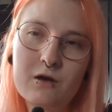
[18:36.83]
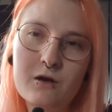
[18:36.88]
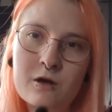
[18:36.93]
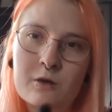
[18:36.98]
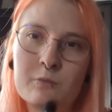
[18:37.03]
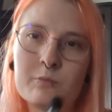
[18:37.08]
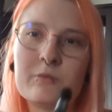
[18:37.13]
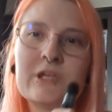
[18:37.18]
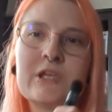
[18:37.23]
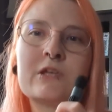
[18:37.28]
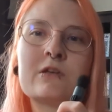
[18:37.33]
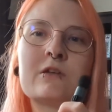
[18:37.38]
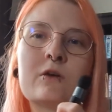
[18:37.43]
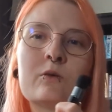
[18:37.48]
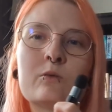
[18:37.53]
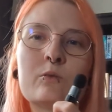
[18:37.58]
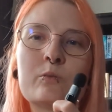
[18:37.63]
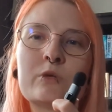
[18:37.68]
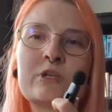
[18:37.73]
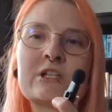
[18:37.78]
on me,
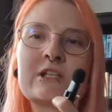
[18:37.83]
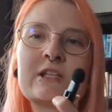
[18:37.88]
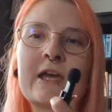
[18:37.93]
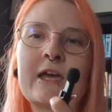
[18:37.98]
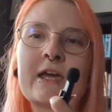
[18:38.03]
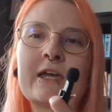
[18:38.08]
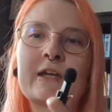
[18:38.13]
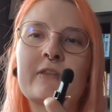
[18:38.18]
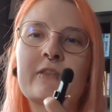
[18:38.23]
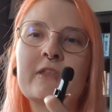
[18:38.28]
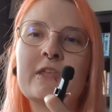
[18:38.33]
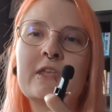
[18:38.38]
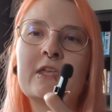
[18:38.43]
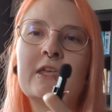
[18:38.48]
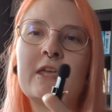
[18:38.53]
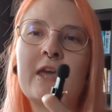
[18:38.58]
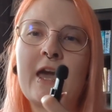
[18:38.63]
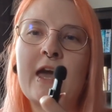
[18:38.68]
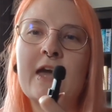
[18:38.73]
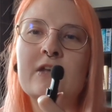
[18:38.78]
which like
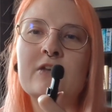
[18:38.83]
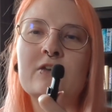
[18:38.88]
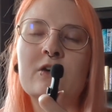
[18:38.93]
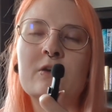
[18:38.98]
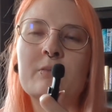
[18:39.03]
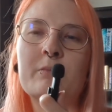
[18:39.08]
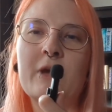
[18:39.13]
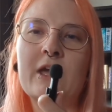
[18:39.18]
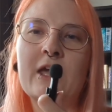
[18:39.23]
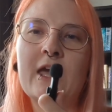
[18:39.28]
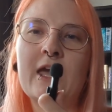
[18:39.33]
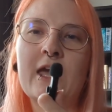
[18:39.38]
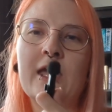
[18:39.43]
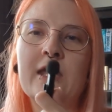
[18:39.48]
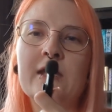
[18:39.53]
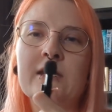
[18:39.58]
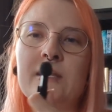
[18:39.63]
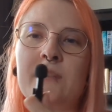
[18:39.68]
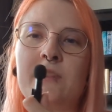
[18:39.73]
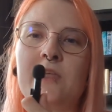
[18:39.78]
the head on my
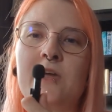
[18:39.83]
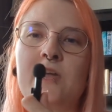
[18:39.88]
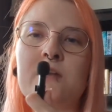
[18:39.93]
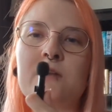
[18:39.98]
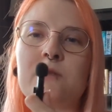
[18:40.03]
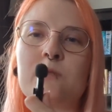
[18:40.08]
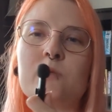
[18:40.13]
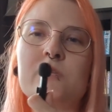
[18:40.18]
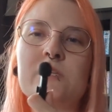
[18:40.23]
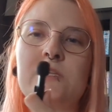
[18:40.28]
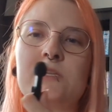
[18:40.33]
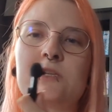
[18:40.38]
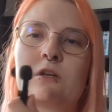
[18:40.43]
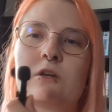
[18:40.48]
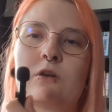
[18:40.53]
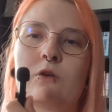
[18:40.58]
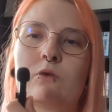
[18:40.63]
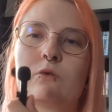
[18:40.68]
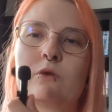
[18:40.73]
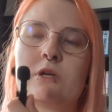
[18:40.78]
hand, and then it will
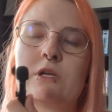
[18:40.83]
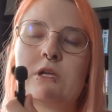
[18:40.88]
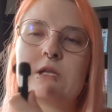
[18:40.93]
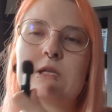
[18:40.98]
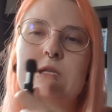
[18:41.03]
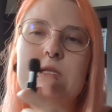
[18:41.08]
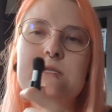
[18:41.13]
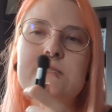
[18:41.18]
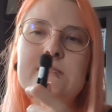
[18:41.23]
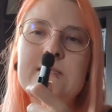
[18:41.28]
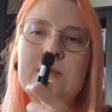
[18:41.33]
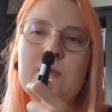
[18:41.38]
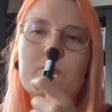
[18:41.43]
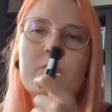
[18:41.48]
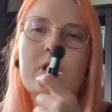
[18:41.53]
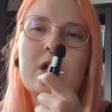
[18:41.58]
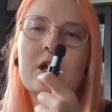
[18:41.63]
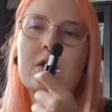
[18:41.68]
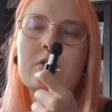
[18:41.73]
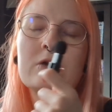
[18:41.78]
go
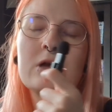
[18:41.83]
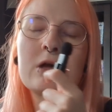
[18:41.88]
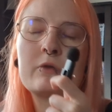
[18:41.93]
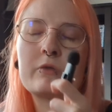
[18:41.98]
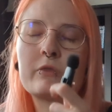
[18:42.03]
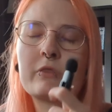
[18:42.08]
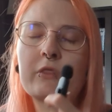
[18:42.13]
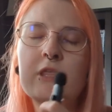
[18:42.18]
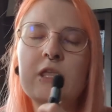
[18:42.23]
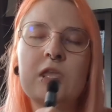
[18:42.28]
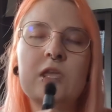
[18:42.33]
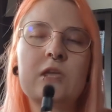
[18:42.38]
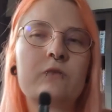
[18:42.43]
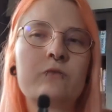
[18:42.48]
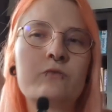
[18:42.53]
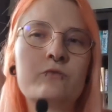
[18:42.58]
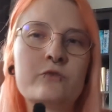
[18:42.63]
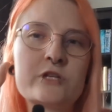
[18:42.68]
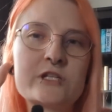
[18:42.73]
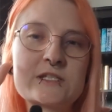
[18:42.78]
somewhere around the
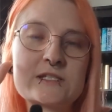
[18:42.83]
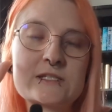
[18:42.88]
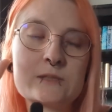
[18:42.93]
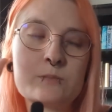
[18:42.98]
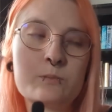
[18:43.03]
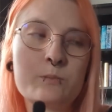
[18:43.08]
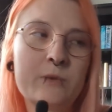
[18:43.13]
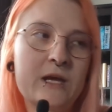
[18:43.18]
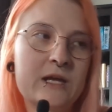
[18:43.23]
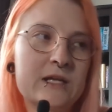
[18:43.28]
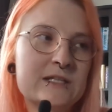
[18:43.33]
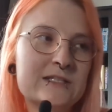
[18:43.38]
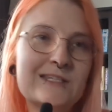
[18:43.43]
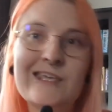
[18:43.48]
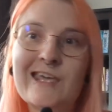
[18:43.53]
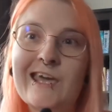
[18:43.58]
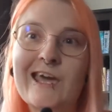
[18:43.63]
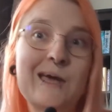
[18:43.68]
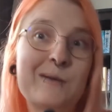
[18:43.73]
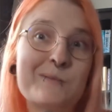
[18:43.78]
wrist. But
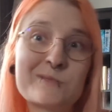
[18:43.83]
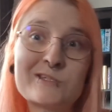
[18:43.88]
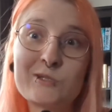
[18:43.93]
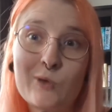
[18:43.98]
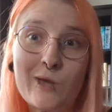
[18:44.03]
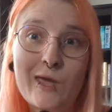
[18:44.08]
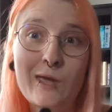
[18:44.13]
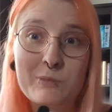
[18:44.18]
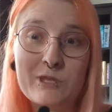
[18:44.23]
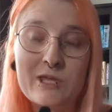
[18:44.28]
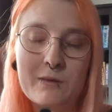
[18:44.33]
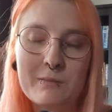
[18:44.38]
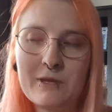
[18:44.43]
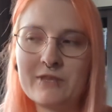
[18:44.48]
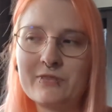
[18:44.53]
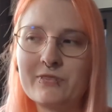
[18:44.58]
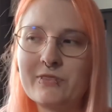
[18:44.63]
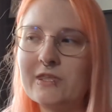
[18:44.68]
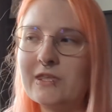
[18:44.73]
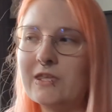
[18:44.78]
yeah, I'm so happy I
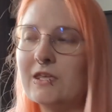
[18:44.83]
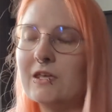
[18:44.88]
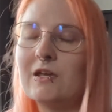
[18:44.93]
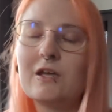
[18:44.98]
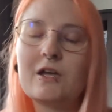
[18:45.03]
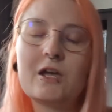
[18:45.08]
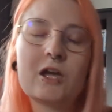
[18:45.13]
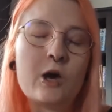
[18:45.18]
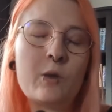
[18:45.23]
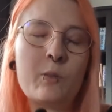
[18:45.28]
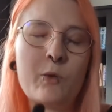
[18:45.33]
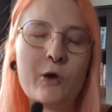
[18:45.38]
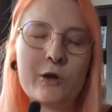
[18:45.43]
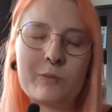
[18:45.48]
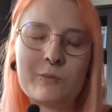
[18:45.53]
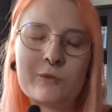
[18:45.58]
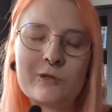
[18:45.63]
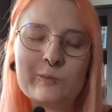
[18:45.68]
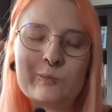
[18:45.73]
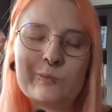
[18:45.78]
made the
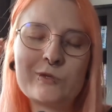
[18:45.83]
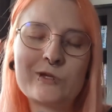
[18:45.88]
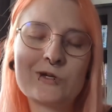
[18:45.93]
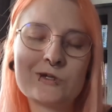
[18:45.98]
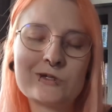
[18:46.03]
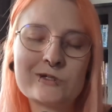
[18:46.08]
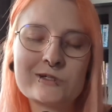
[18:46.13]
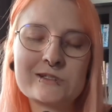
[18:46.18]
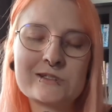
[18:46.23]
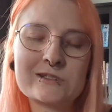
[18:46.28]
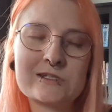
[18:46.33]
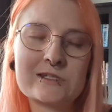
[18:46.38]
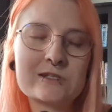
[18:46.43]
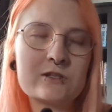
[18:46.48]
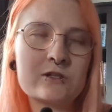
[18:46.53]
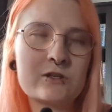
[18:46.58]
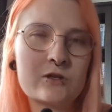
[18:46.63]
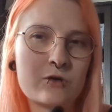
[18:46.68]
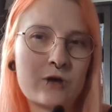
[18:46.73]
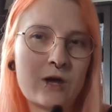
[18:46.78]
appointment, because
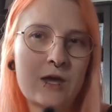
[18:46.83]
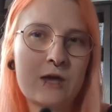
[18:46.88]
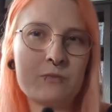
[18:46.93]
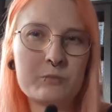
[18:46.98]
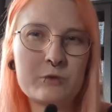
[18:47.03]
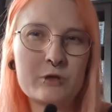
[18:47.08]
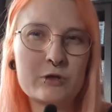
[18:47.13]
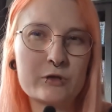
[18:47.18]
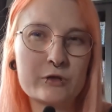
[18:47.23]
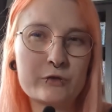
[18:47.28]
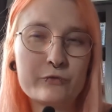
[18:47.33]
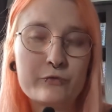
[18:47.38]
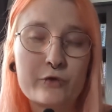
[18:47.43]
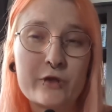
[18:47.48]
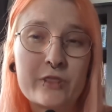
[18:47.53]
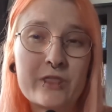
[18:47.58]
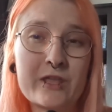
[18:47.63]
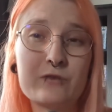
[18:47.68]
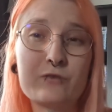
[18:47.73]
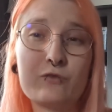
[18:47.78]
I've been looking
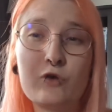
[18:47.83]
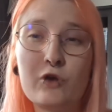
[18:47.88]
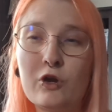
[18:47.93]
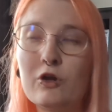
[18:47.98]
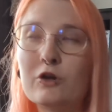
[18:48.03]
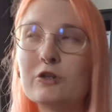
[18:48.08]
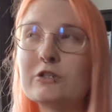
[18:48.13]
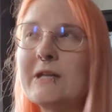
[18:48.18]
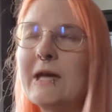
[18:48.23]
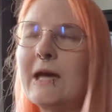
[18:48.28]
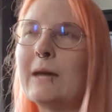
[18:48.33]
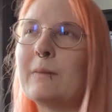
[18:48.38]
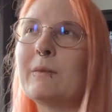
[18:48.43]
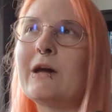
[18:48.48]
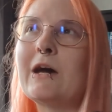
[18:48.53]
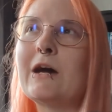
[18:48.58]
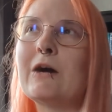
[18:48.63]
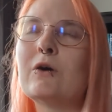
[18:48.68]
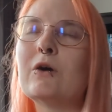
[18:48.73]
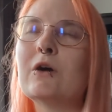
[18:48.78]
for that for a long time
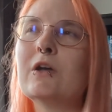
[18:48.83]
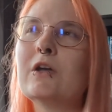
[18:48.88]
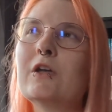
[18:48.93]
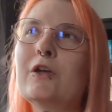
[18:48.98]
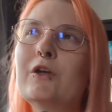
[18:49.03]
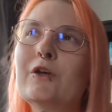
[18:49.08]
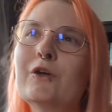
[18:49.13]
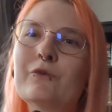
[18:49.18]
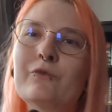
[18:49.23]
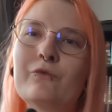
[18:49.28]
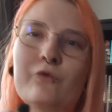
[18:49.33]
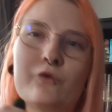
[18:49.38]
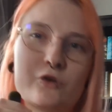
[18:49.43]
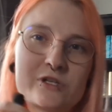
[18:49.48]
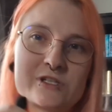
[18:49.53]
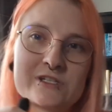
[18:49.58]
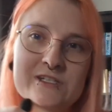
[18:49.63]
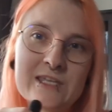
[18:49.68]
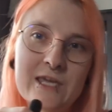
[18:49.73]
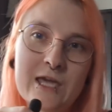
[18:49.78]
now.
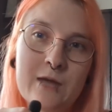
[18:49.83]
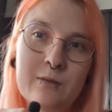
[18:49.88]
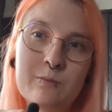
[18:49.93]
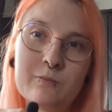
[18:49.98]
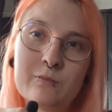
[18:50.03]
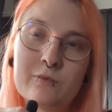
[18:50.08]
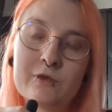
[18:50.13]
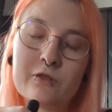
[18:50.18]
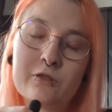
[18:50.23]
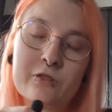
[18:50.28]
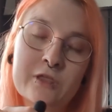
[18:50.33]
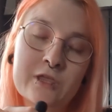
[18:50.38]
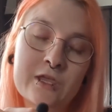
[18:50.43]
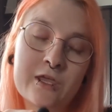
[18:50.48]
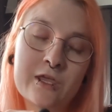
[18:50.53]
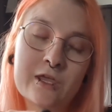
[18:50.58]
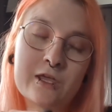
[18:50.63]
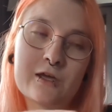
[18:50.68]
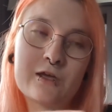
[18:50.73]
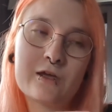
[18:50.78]
First came
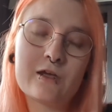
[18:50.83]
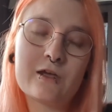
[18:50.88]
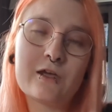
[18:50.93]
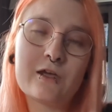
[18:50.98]
the